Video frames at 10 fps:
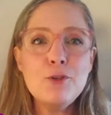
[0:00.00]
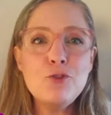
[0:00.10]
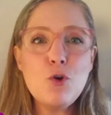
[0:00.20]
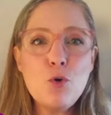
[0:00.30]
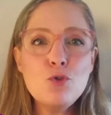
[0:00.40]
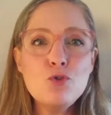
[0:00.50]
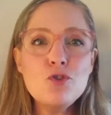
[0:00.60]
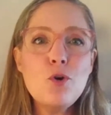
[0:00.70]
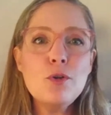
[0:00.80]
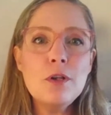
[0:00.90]
but
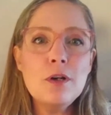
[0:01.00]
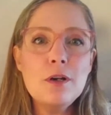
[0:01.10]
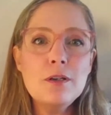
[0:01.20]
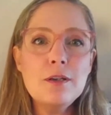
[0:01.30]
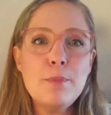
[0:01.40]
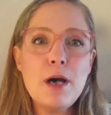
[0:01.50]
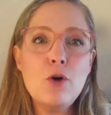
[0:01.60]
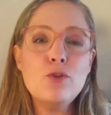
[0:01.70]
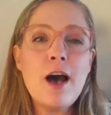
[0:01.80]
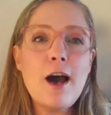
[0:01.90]
also learn
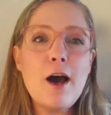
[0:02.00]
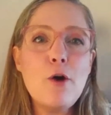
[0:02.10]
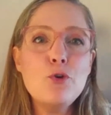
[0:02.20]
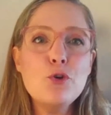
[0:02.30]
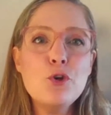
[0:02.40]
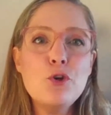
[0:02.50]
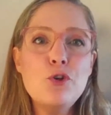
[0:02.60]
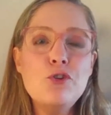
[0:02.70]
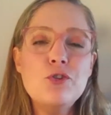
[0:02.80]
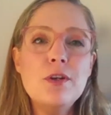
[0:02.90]
about how you
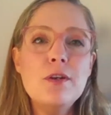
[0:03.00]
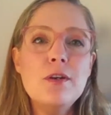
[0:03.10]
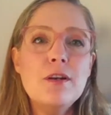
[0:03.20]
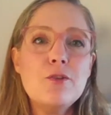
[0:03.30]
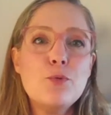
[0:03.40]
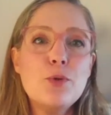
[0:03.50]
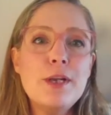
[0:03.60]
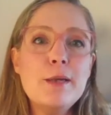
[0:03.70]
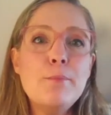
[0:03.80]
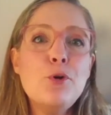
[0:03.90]
could
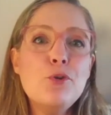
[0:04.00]
really